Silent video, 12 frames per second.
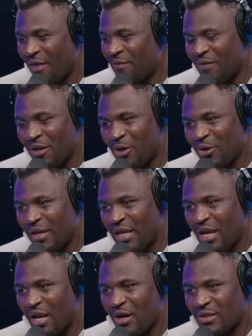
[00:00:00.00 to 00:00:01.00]
even though
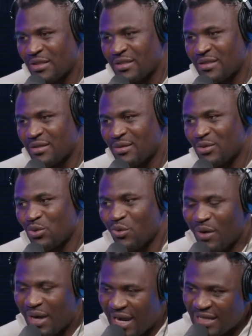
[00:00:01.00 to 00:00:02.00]
he lost
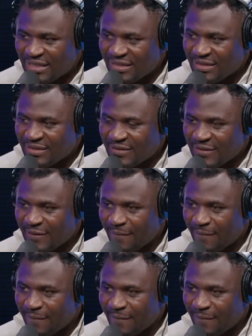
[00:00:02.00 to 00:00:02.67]
twice,